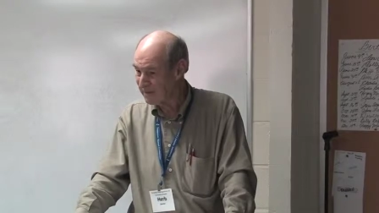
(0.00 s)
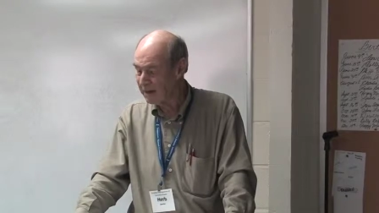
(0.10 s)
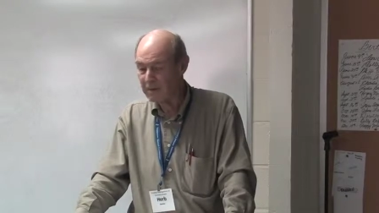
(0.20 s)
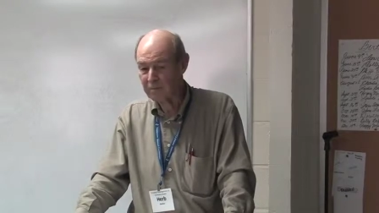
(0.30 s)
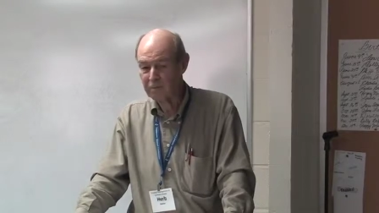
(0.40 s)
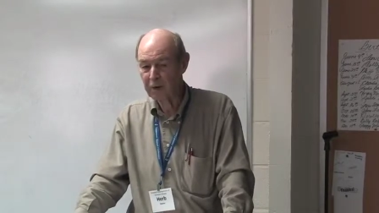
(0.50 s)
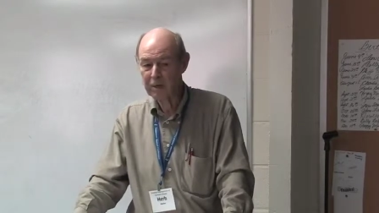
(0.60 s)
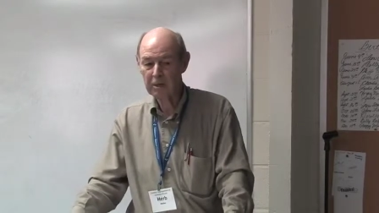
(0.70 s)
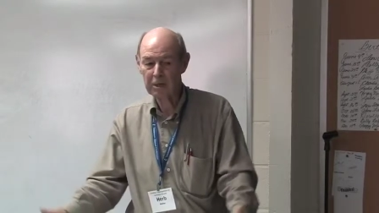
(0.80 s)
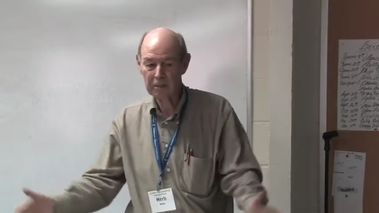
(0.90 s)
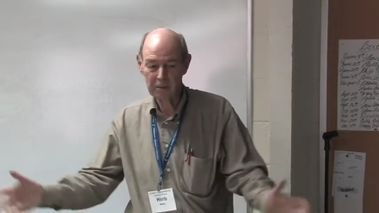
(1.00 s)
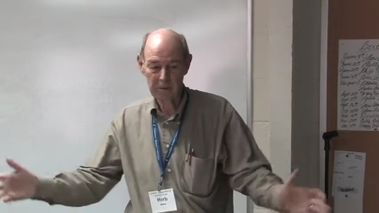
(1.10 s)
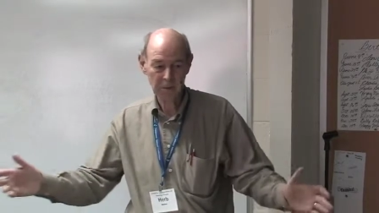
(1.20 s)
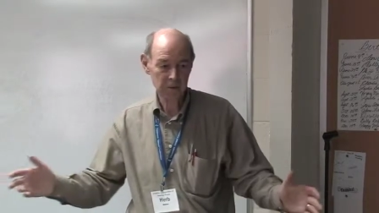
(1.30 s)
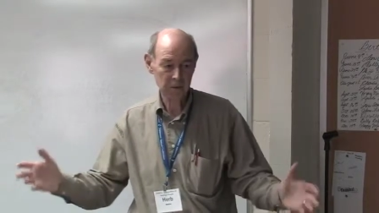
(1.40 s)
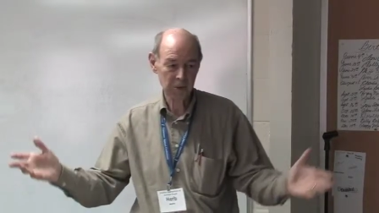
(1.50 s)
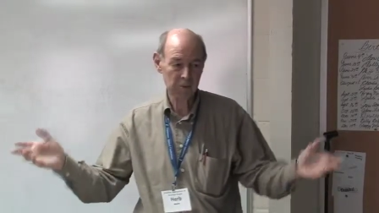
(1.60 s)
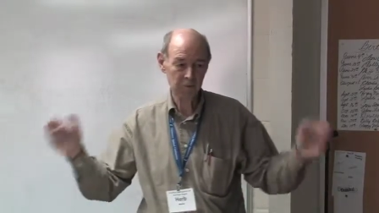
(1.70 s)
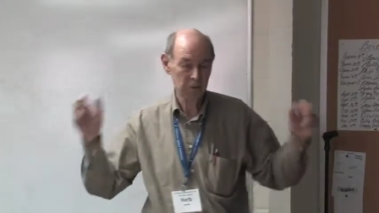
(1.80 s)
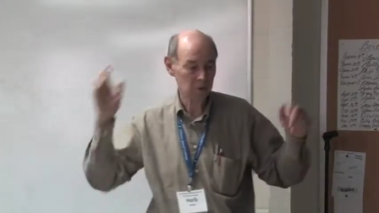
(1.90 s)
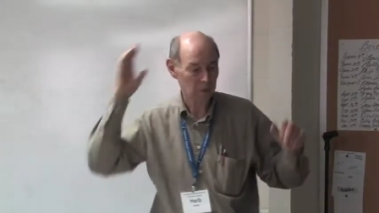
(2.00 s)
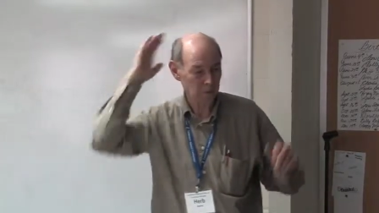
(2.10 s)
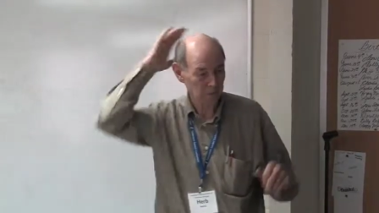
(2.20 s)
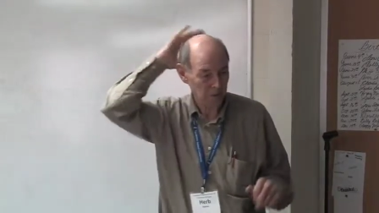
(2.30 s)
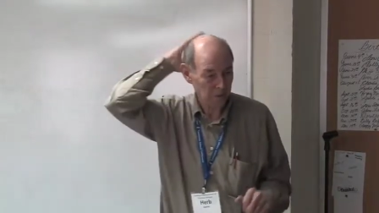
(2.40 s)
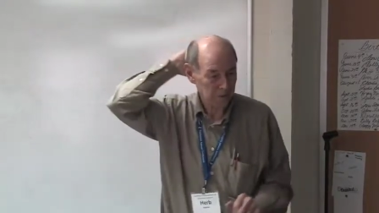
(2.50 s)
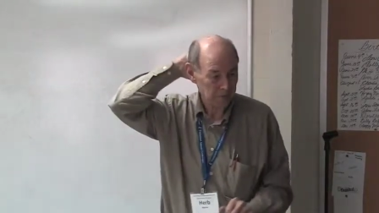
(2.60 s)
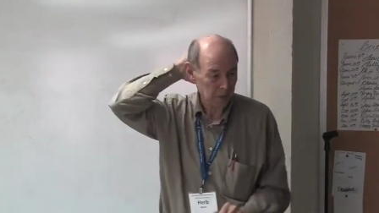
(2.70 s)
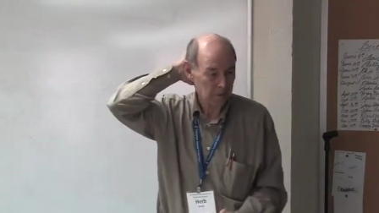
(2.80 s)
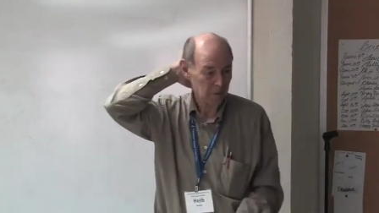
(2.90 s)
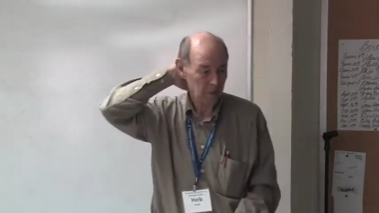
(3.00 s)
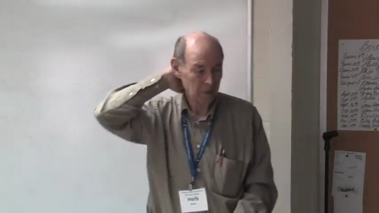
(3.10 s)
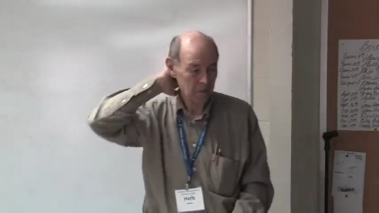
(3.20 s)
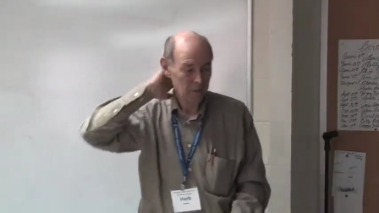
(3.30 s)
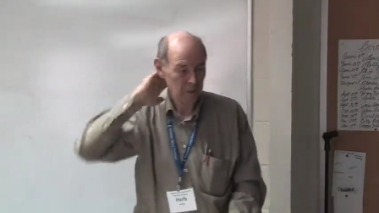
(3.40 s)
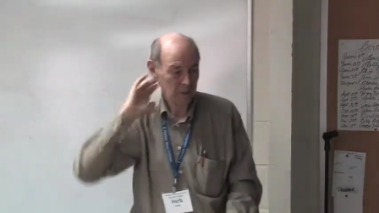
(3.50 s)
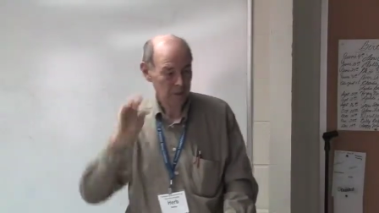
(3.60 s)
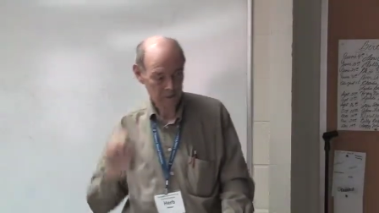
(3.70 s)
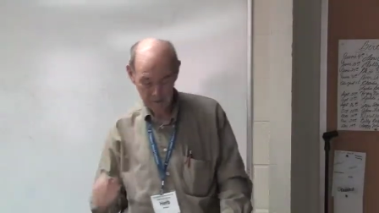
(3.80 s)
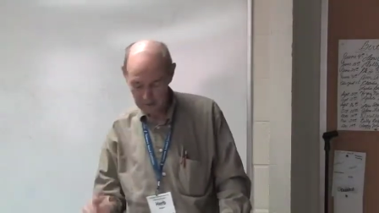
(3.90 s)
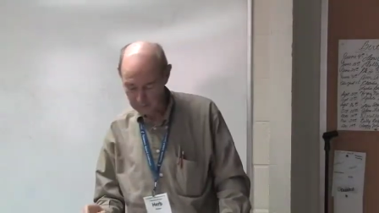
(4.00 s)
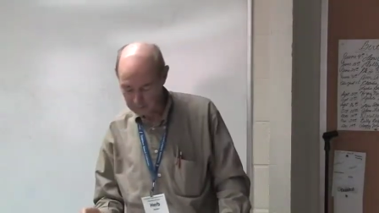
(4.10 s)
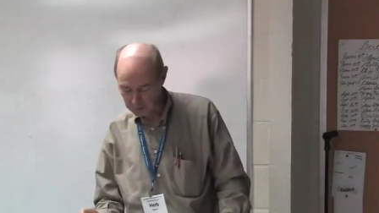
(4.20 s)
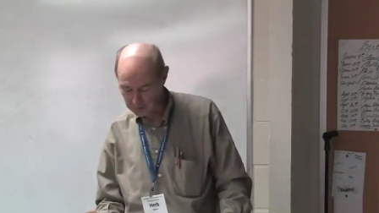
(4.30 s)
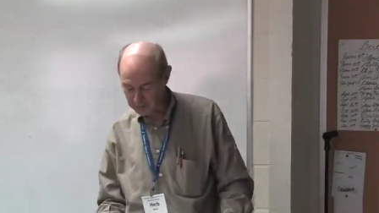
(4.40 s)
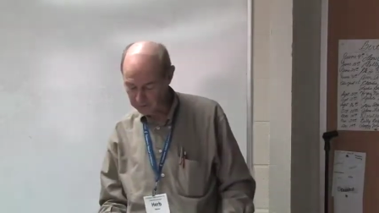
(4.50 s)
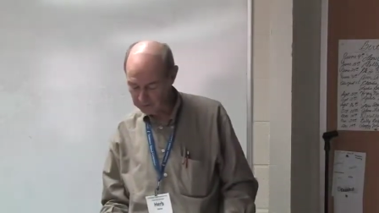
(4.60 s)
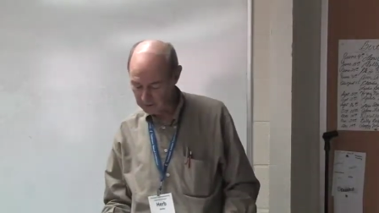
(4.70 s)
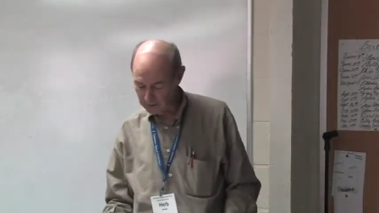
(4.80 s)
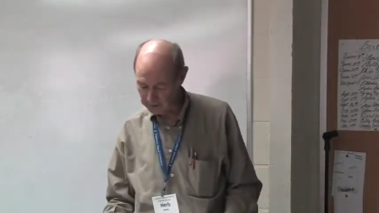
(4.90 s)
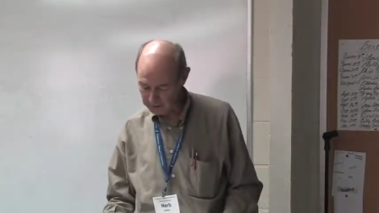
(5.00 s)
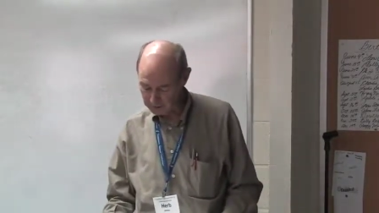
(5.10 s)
And frankly, some of you know my wife and I uh, are pretty involved